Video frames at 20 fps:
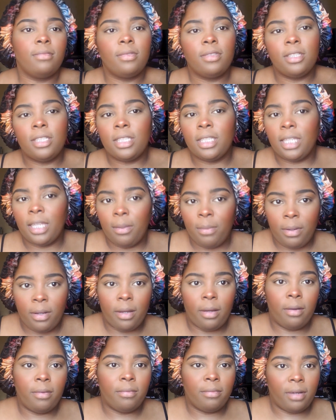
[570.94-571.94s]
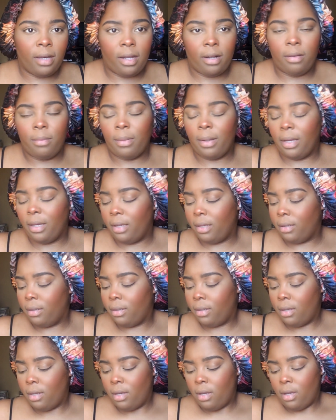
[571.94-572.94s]
just let me know. I don't
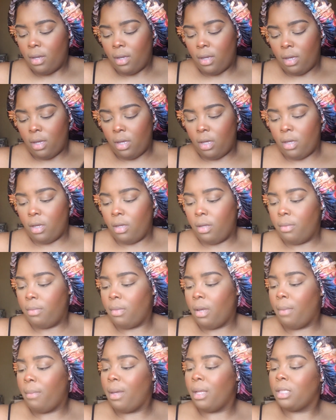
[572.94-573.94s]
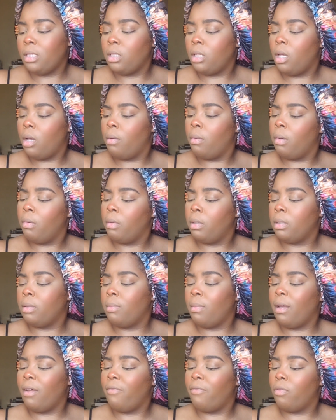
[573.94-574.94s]
mind. Um, I'm about to go in with
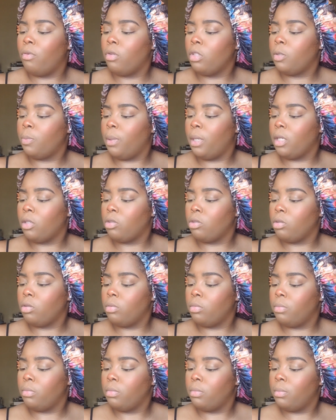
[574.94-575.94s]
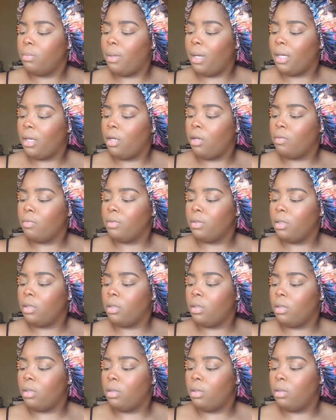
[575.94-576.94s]
my Full Spectrum by
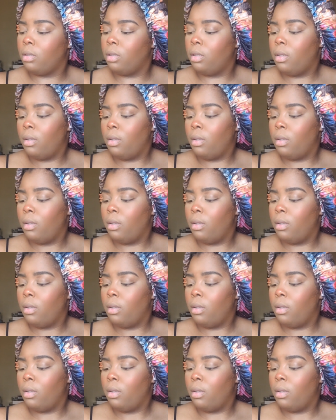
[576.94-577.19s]
CoverGirl,